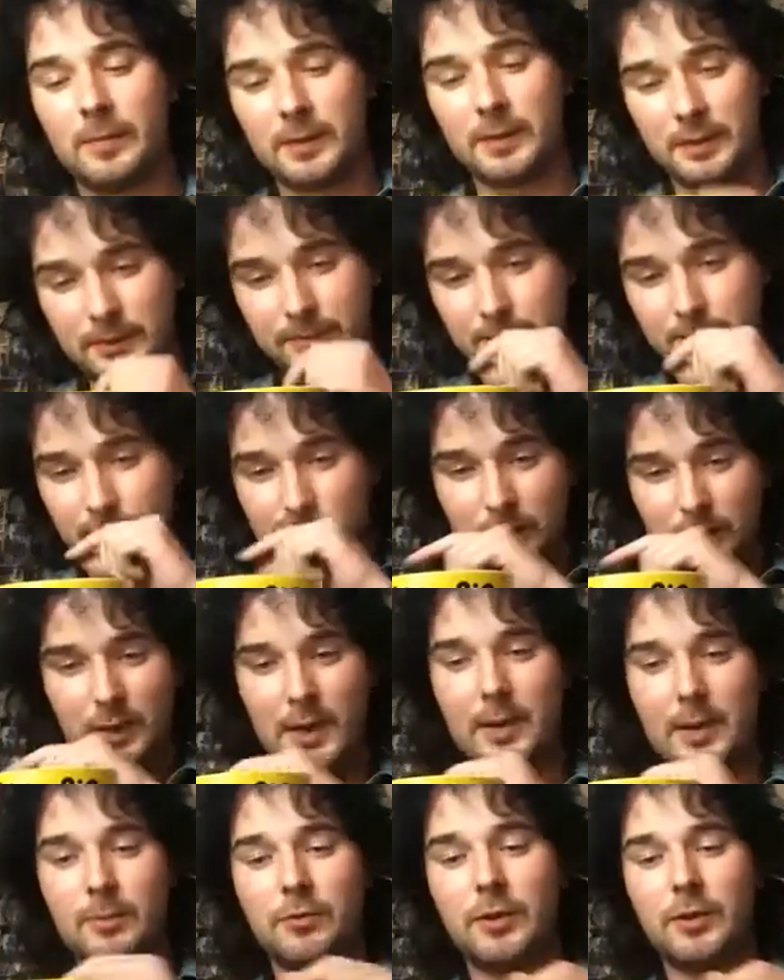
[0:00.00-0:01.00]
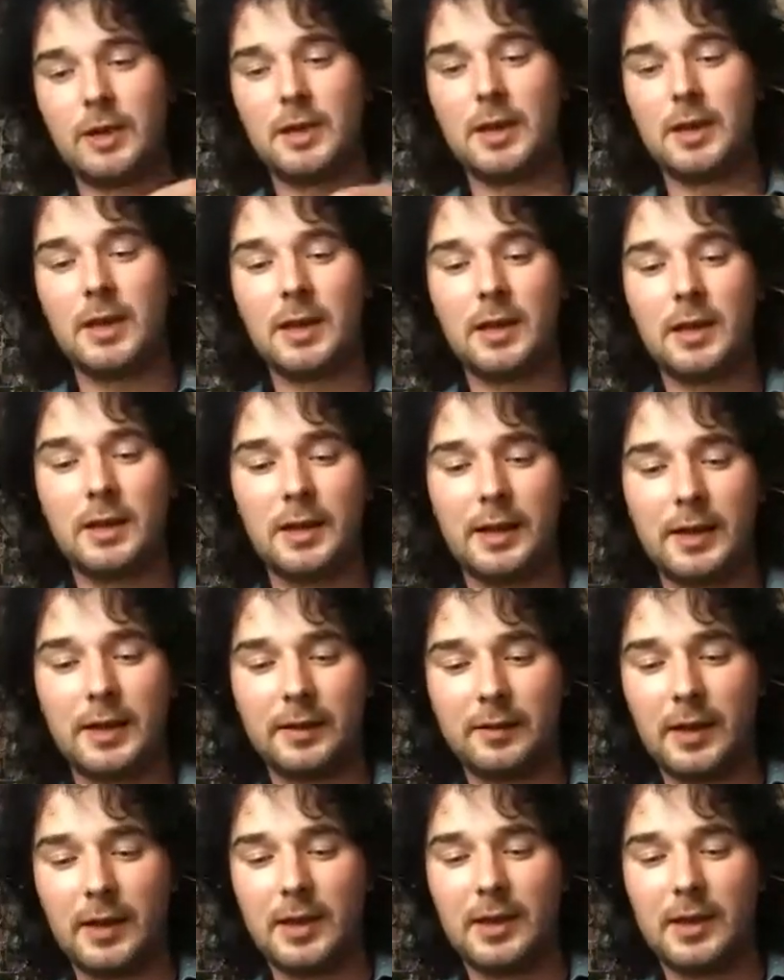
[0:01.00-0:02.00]
I'm drinking
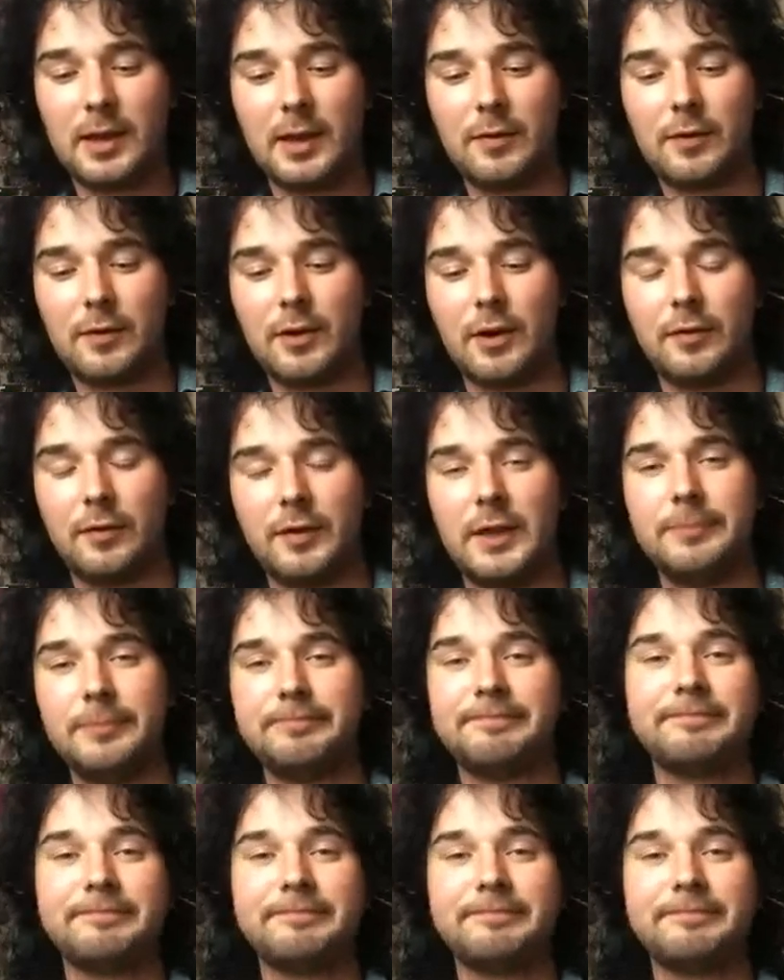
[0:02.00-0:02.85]
decaf coffee.